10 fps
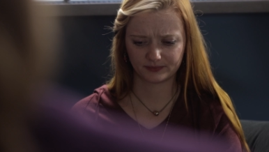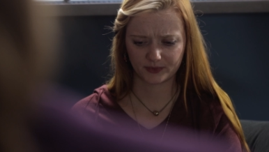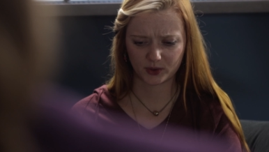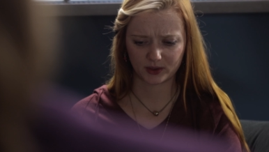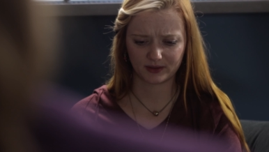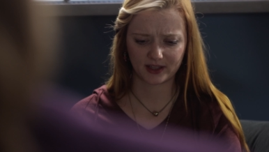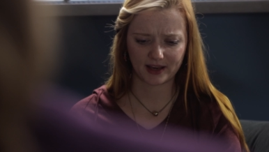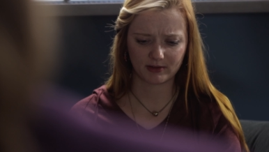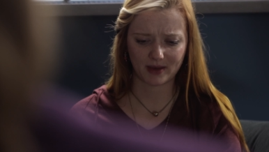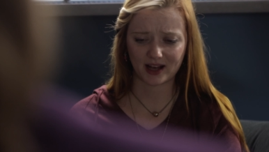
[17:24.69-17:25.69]
sort of
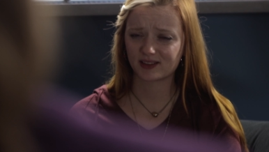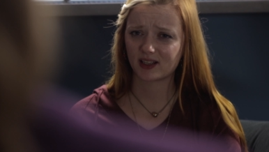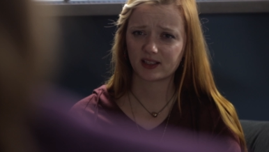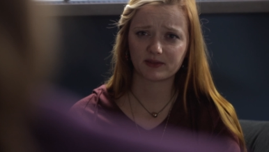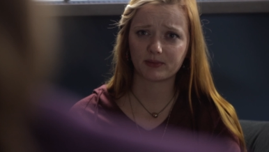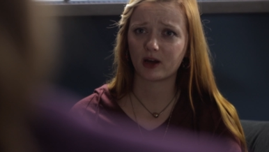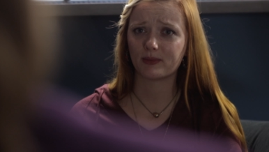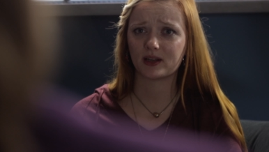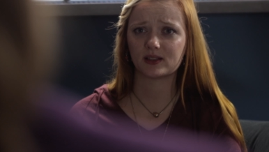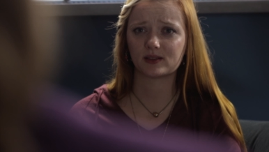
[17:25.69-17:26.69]
gave him back a sense of
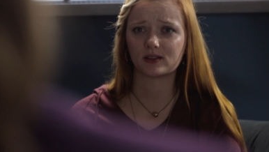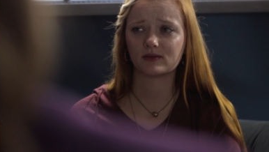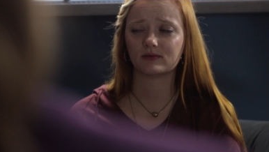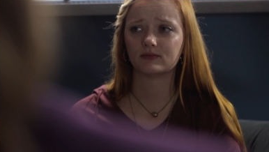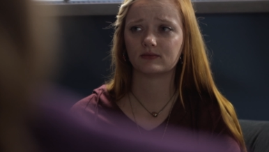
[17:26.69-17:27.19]
purpose, and